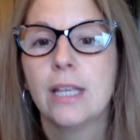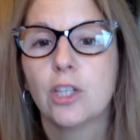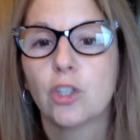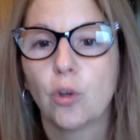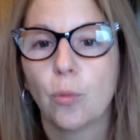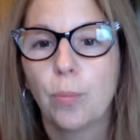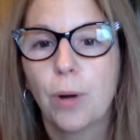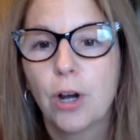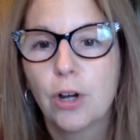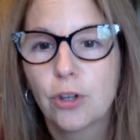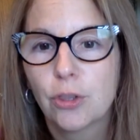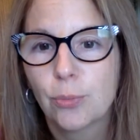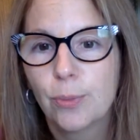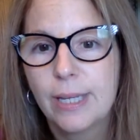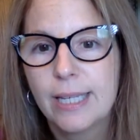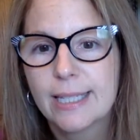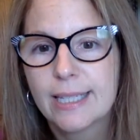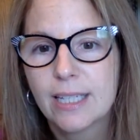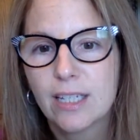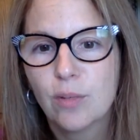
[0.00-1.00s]
so part
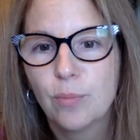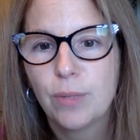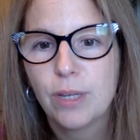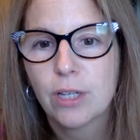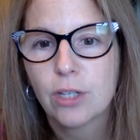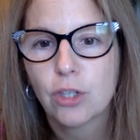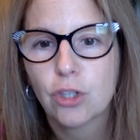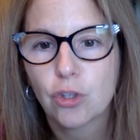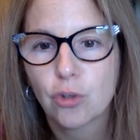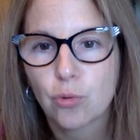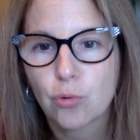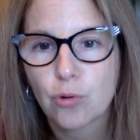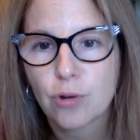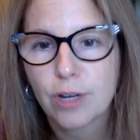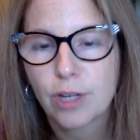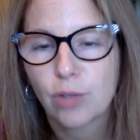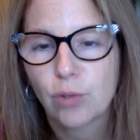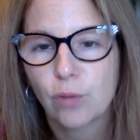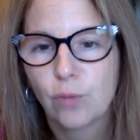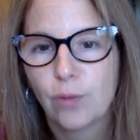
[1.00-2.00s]
three is going to be a
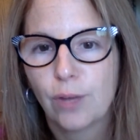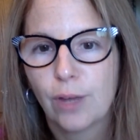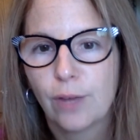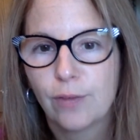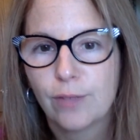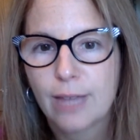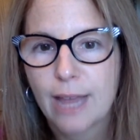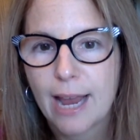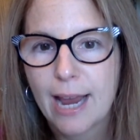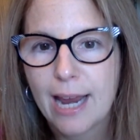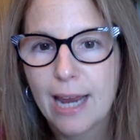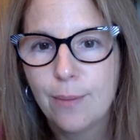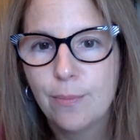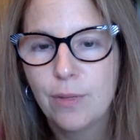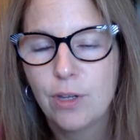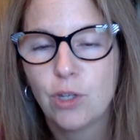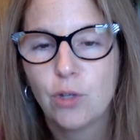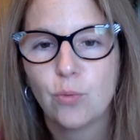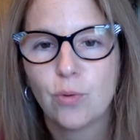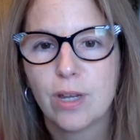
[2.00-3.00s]
story. So if you have time,
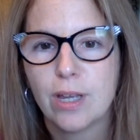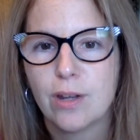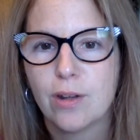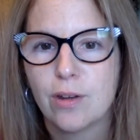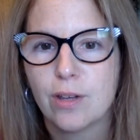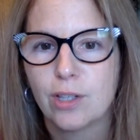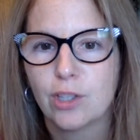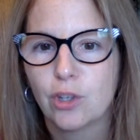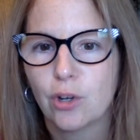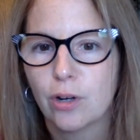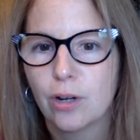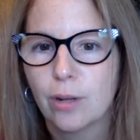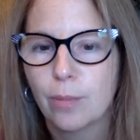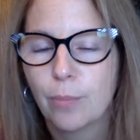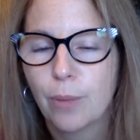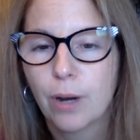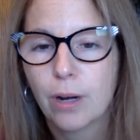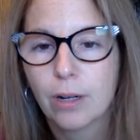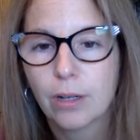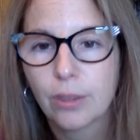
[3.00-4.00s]
you can start
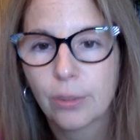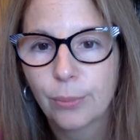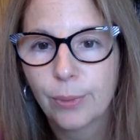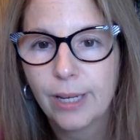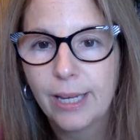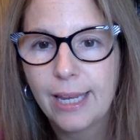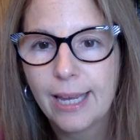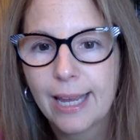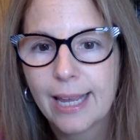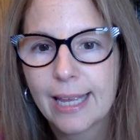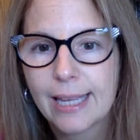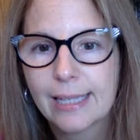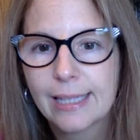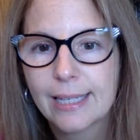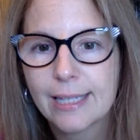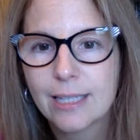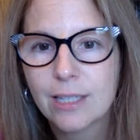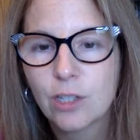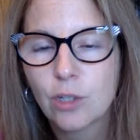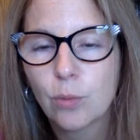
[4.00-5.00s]
up part three and
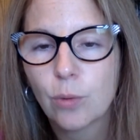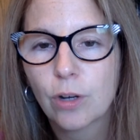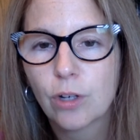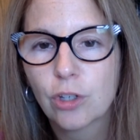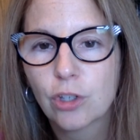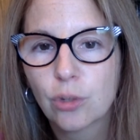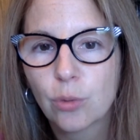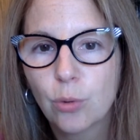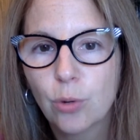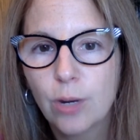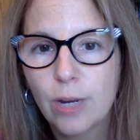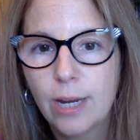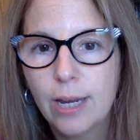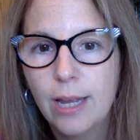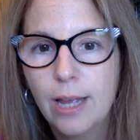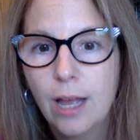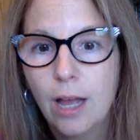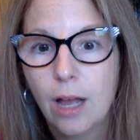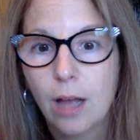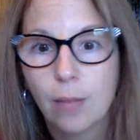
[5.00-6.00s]
listen to our story
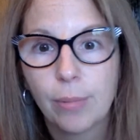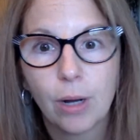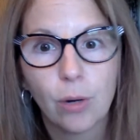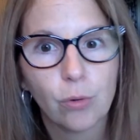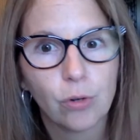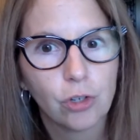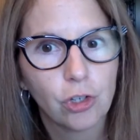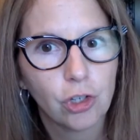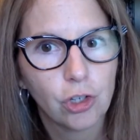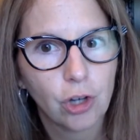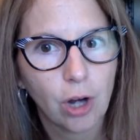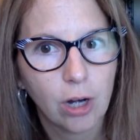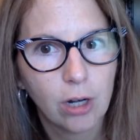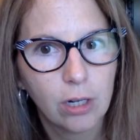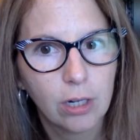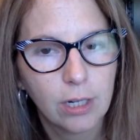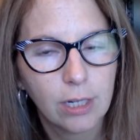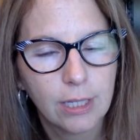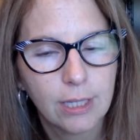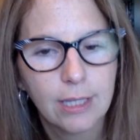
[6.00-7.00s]
about
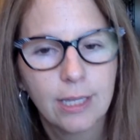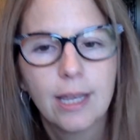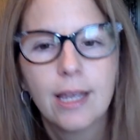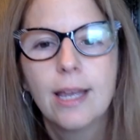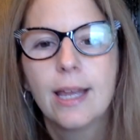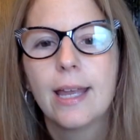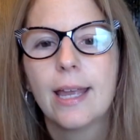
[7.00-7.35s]
sharks.